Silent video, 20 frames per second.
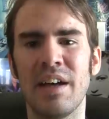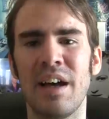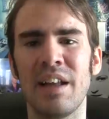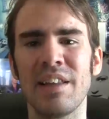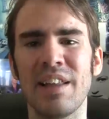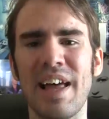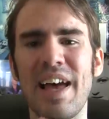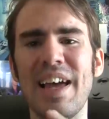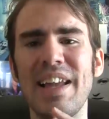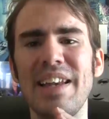
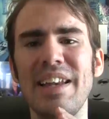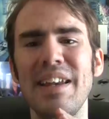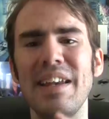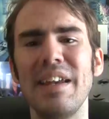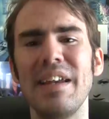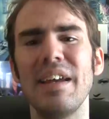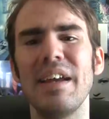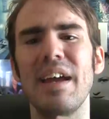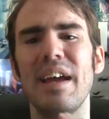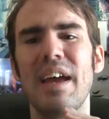
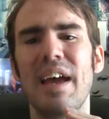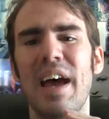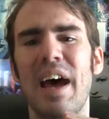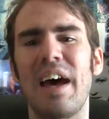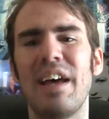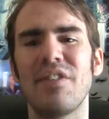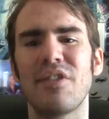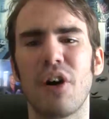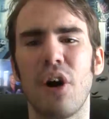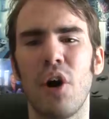Aladdin
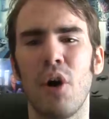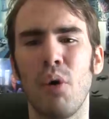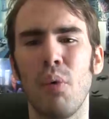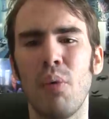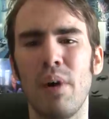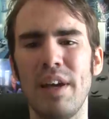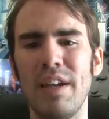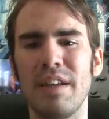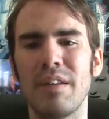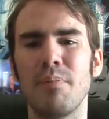has
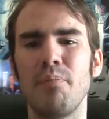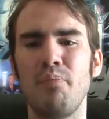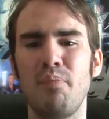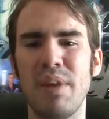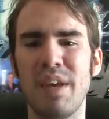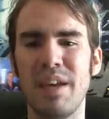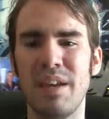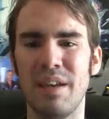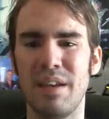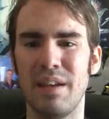always
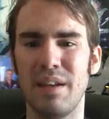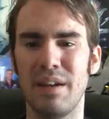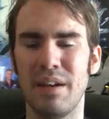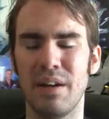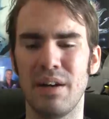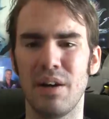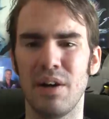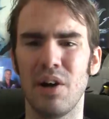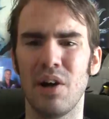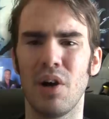
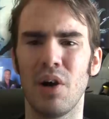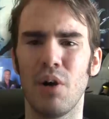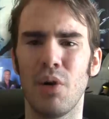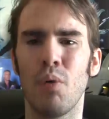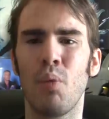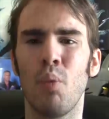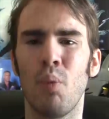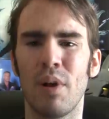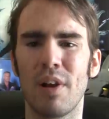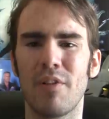been
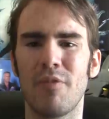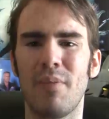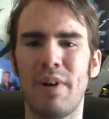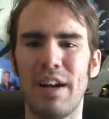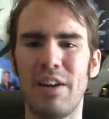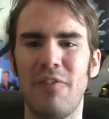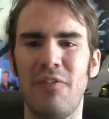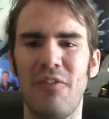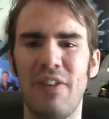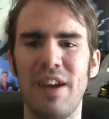one of
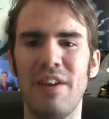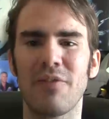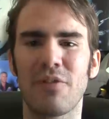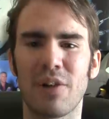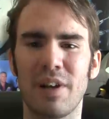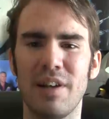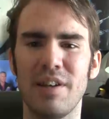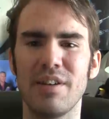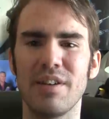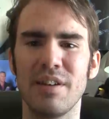my
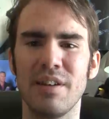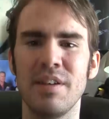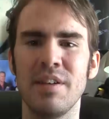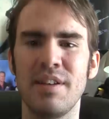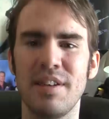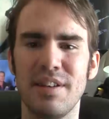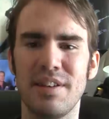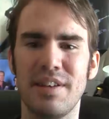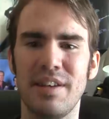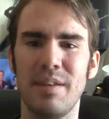favorite
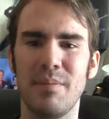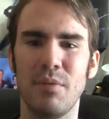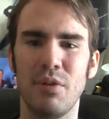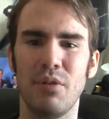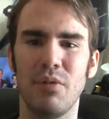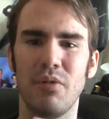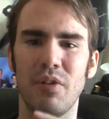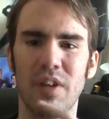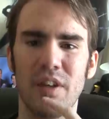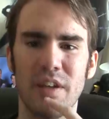Disney
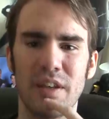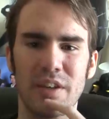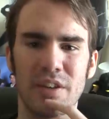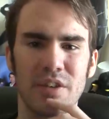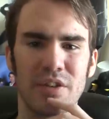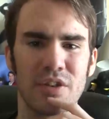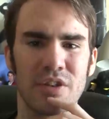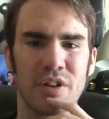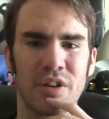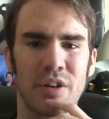movies,
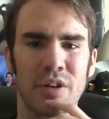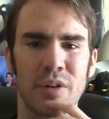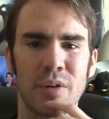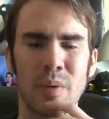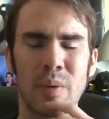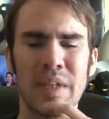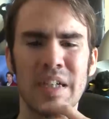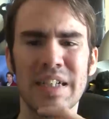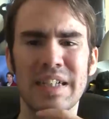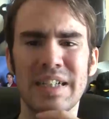
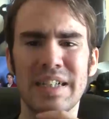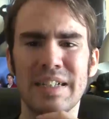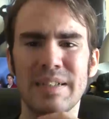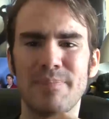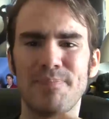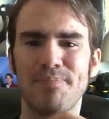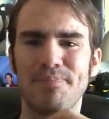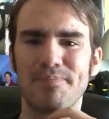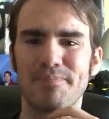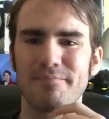so
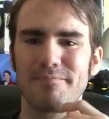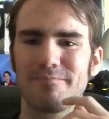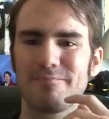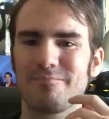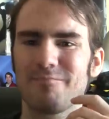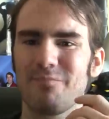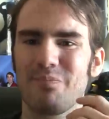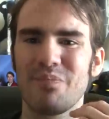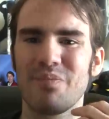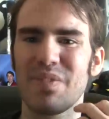
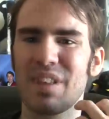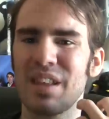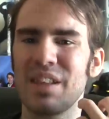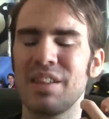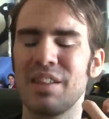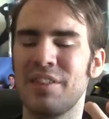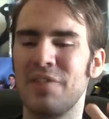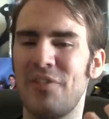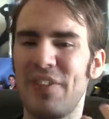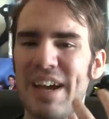
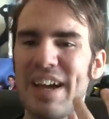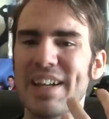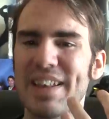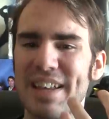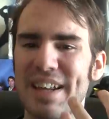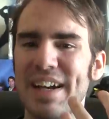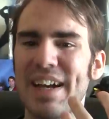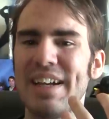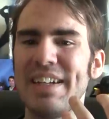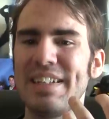the fact
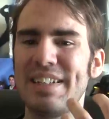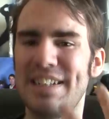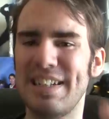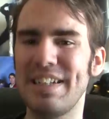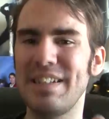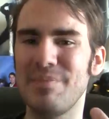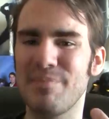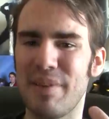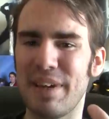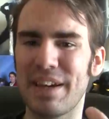that I
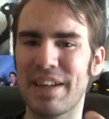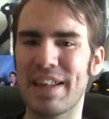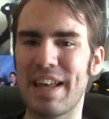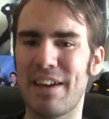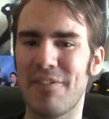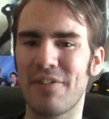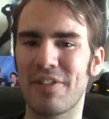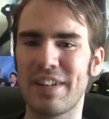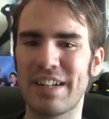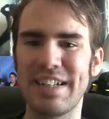didn't pick
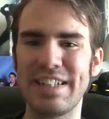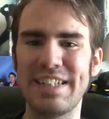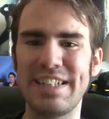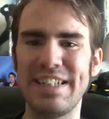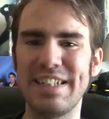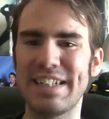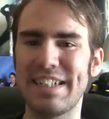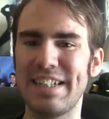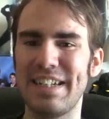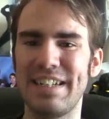that for
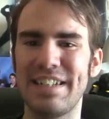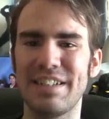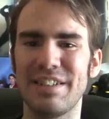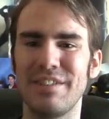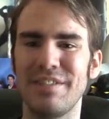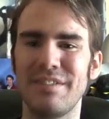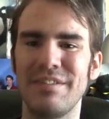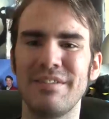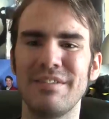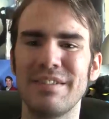
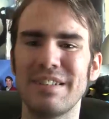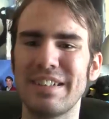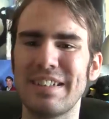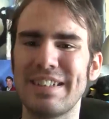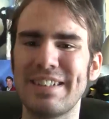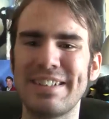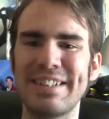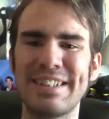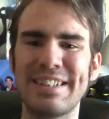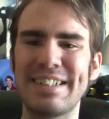1992,
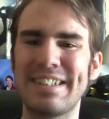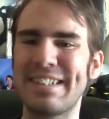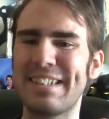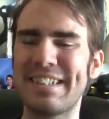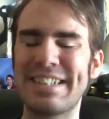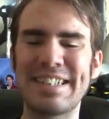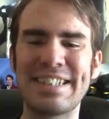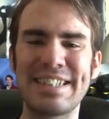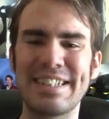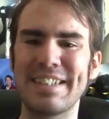
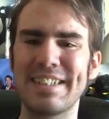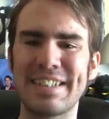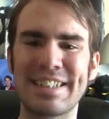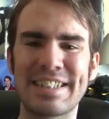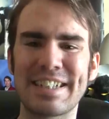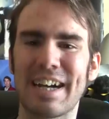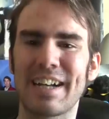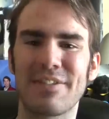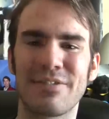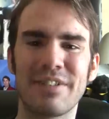I
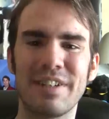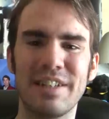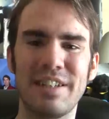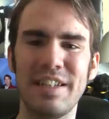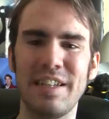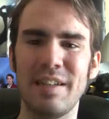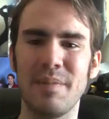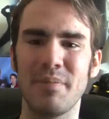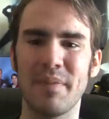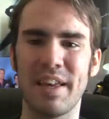gotta
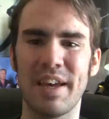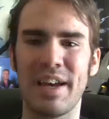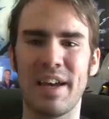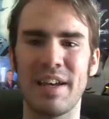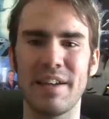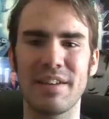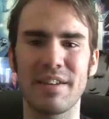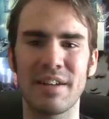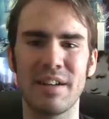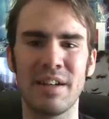redeem
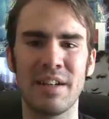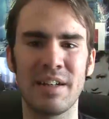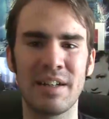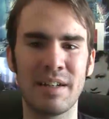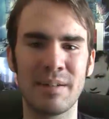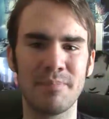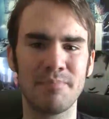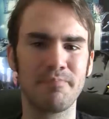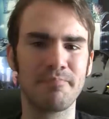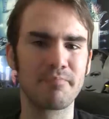that.
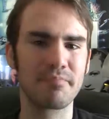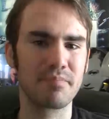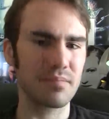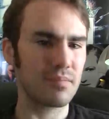And